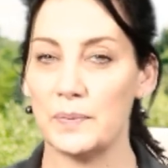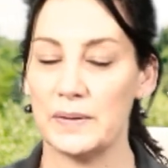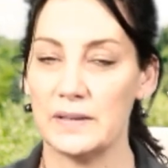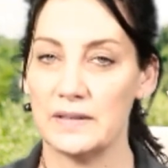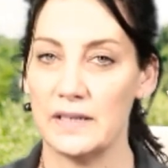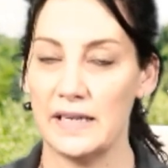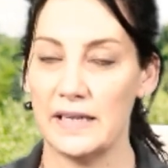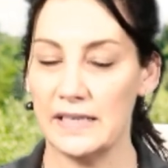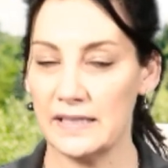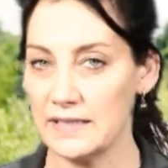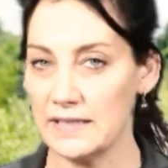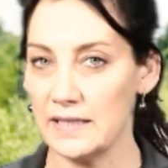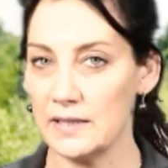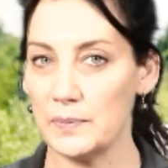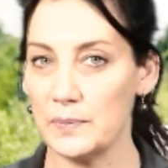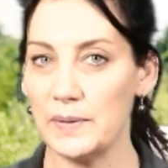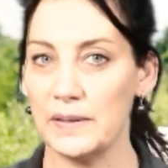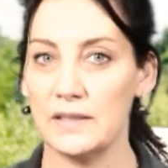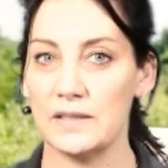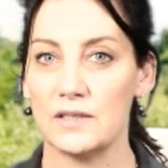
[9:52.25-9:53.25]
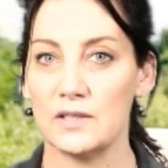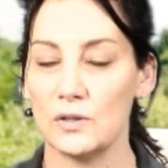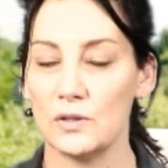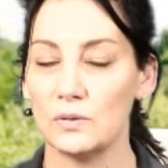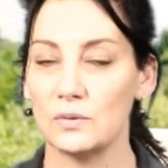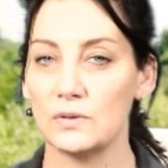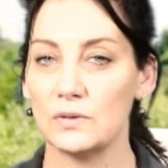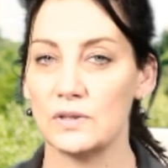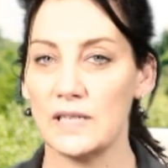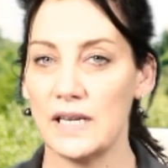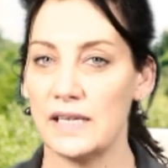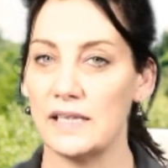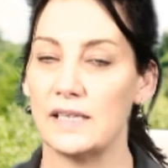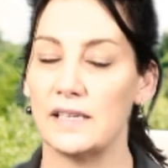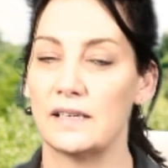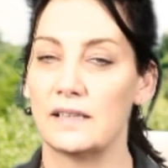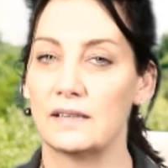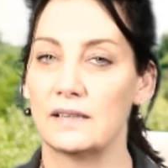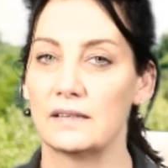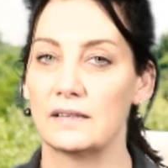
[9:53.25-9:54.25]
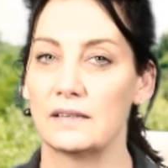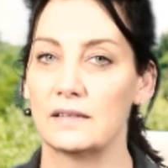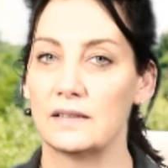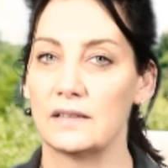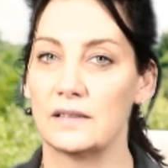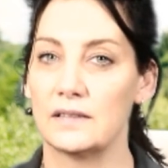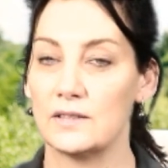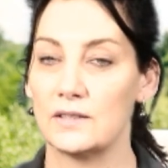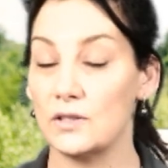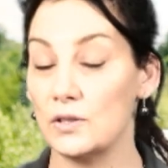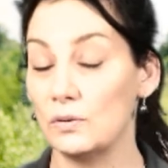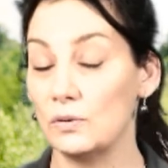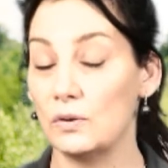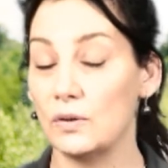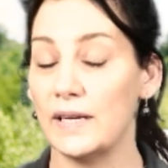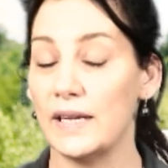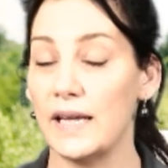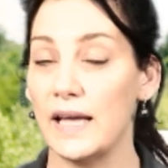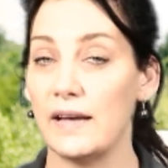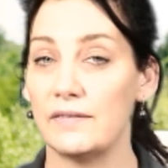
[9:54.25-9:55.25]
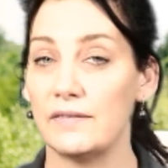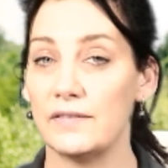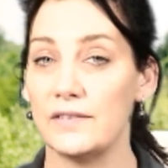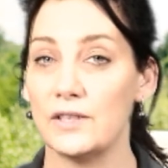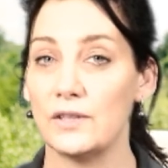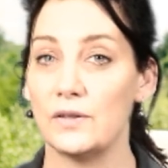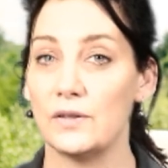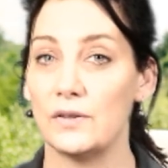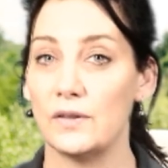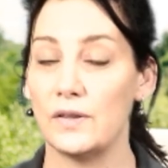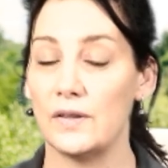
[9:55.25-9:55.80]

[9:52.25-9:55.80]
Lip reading: ex-husband is still taking is still looking after